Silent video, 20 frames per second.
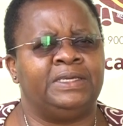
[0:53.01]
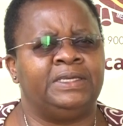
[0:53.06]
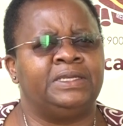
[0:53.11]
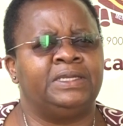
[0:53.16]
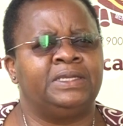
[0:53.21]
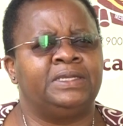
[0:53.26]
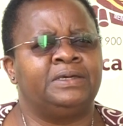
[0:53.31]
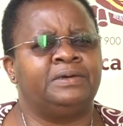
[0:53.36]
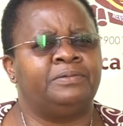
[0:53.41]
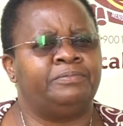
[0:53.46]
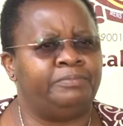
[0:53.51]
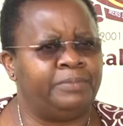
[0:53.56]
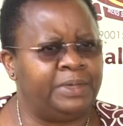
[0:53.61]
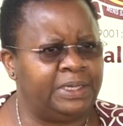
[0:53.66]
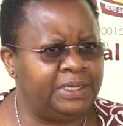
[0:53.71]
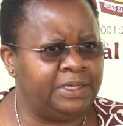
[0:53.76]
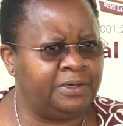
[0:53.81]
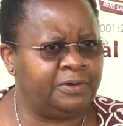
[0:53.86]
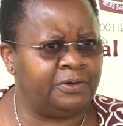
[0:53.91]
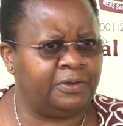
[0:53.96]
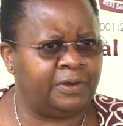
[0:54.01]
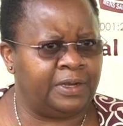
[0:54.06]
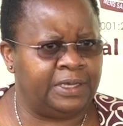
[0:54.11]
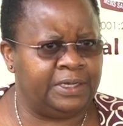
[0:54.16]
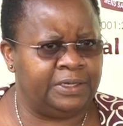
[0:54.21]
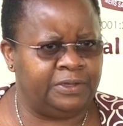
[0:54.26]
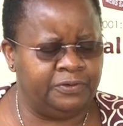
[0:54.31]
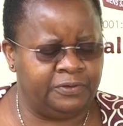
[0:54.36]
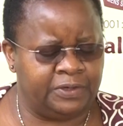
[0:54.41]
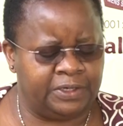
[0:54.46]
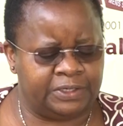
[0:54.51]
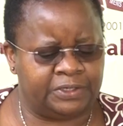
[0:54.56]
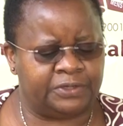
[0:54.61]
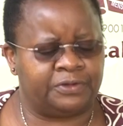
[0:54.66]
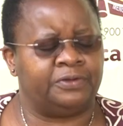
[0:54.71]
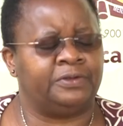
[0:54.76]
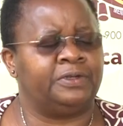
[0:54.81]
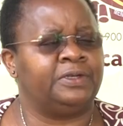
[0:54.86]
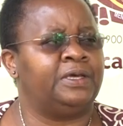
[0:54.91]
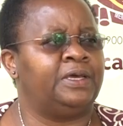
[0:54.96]
in medical
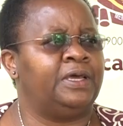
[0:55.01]
education.